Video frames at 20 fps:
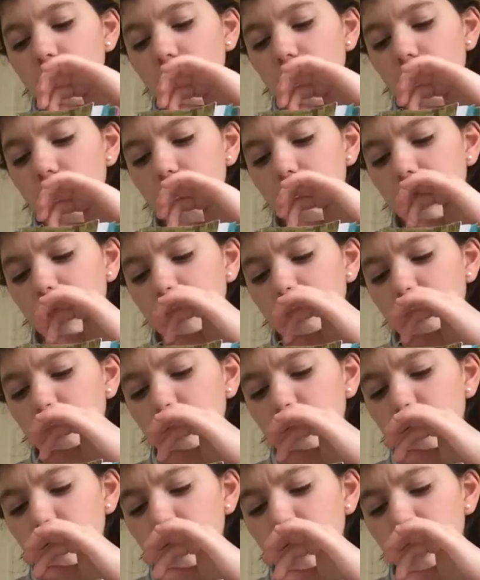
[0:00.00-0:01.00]
I have
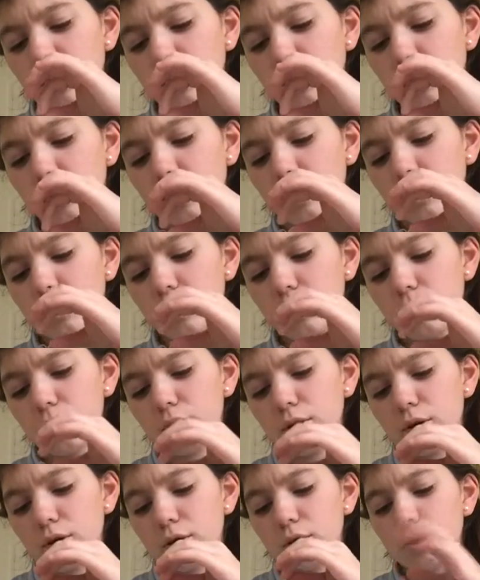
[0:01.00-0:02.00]
paper here.
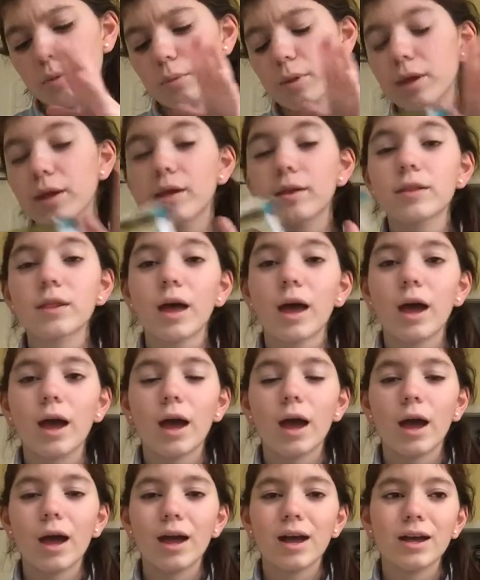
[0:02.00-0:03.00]
Because
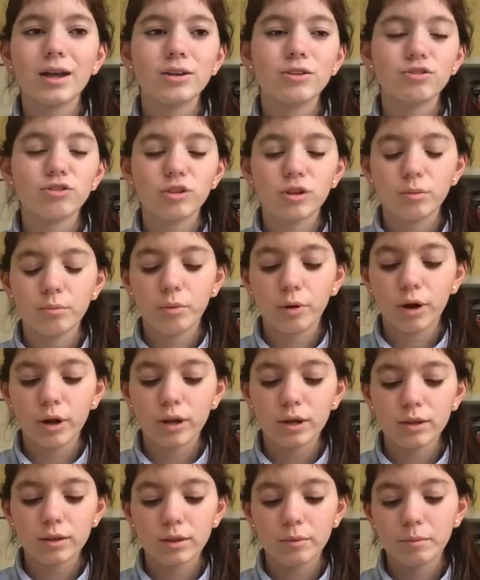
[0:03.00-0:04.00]
I usually mark
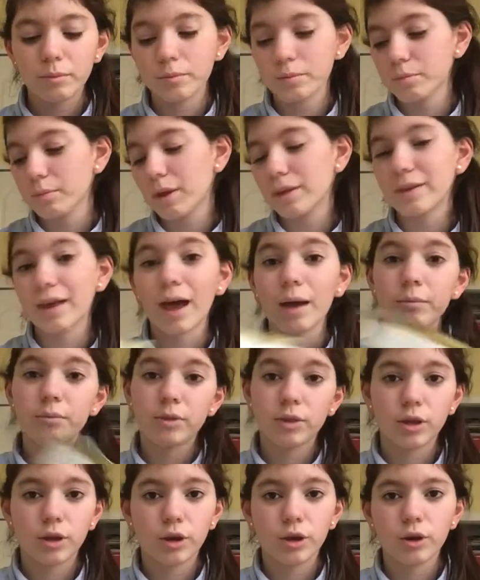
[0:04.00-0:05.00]
my tabs
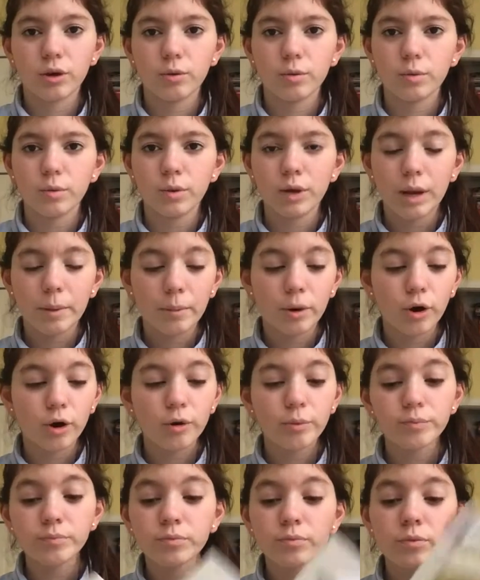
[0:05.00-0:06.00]
here when I'm
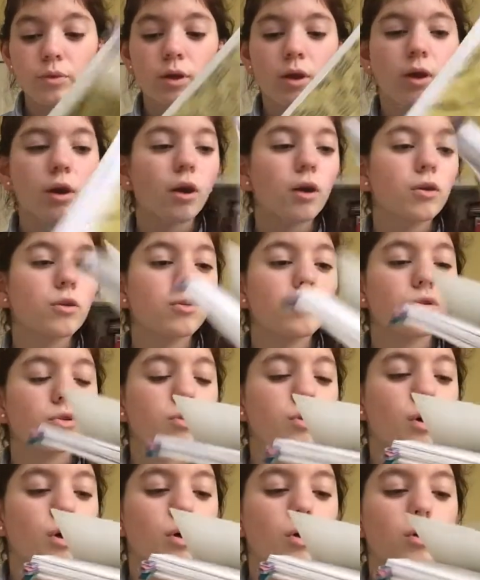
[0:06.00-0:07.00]
home.
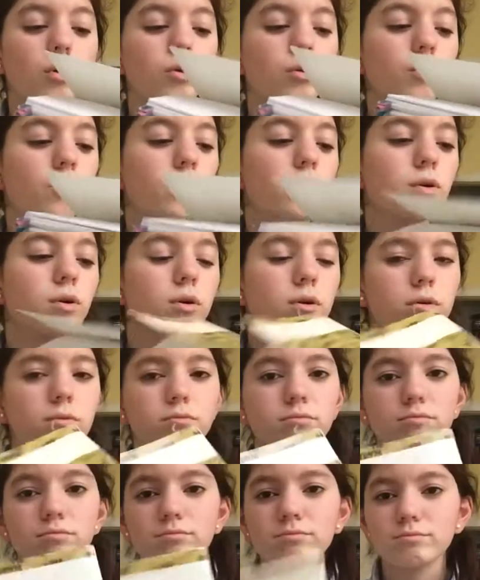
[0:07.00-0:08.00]
So
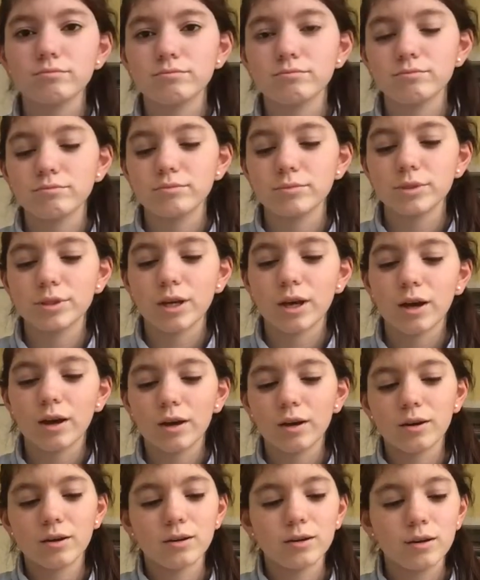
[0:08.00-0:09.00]

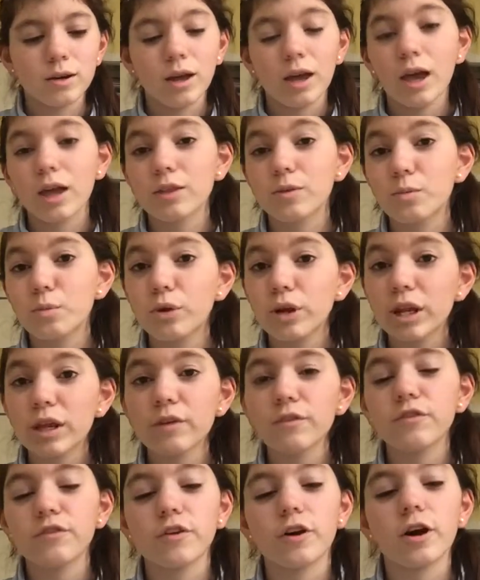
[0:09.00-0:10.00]
yeah, it's pretty
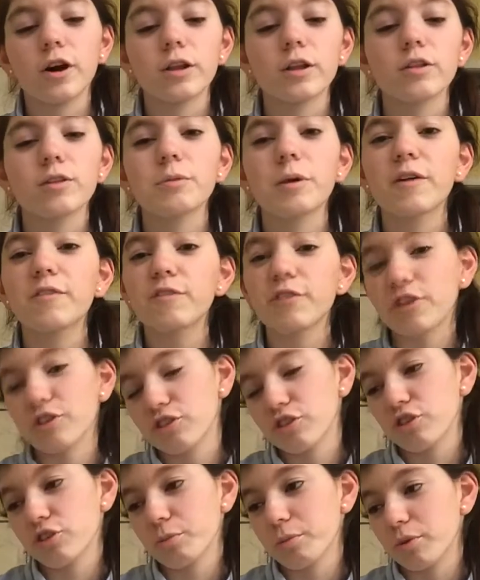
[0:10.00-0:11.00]
fun. This is my first
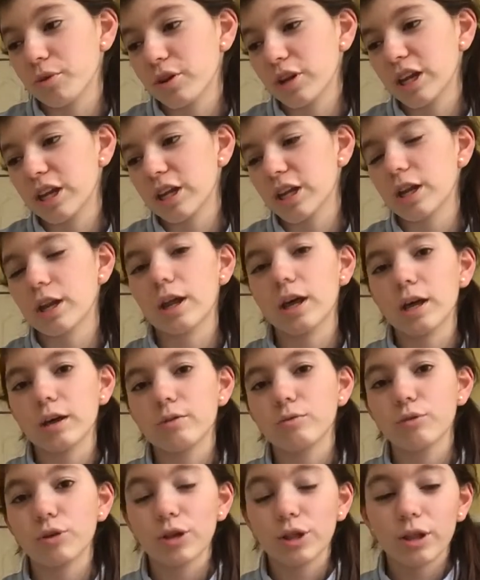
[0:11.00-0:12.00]
Youth Marine and I
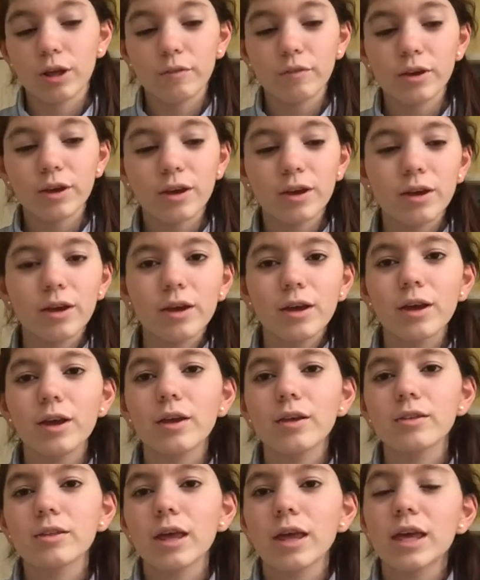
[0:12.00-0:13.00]
really love it.
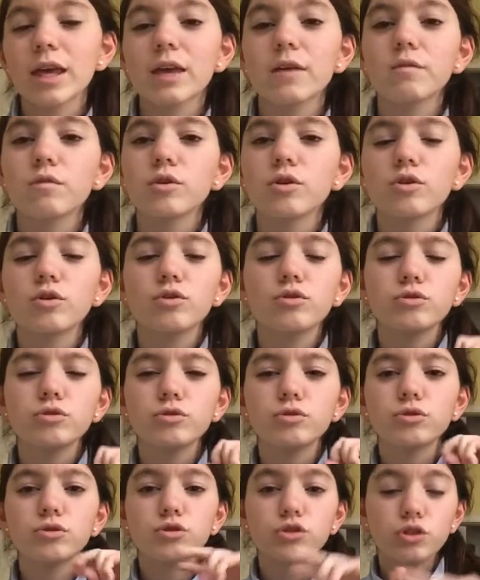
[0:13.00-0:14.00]
They give
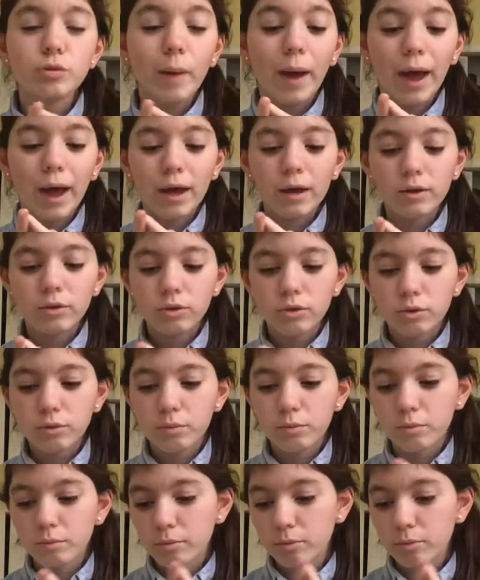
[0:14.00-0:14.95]
you 2 bags.